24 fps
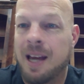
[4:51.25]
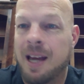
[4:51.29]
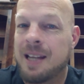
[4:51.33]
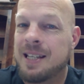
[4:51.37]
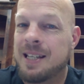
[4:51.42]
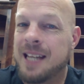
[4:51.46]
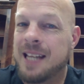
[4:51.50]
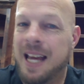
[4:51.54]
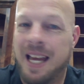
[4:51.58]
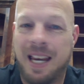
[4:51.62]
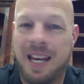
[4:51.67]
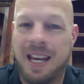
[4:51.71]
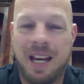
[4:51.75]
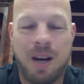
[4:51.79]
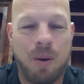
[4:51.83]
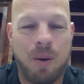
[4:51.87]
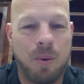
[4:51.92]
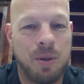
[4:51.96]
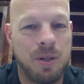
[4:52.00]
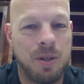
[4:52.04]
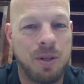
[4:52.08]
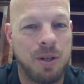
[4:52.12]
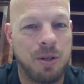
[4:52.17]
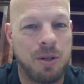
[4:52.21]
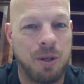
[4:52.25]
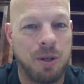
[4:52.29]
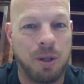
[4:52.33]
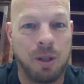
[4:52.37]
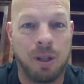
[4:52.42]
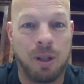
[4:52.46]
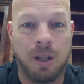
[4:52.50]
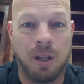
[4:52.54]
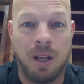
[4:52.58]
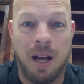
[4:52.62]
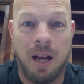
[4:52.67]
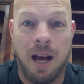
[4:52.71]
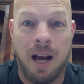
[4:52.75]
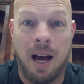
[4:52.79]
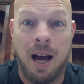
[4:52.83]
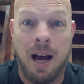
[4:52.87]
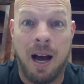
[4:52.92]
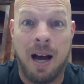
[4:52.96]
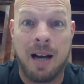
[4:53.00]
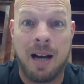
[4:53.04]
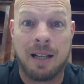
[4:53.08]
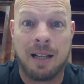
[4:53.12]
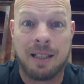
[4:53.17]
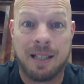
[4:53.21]
10 hours is a
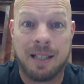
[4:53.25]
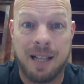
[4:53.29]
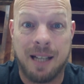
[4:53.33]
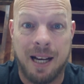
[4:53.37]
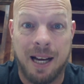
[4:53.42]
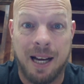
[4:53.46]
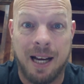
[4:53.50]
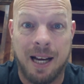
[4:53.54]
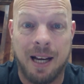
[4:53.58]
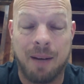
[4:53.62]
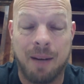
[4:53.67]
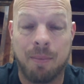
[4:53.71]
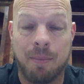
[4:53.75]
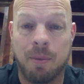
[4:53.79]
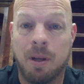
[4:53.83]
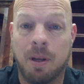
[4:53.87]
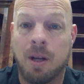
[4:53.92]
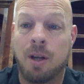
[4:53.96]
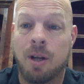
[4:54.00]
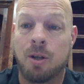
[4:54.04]
long time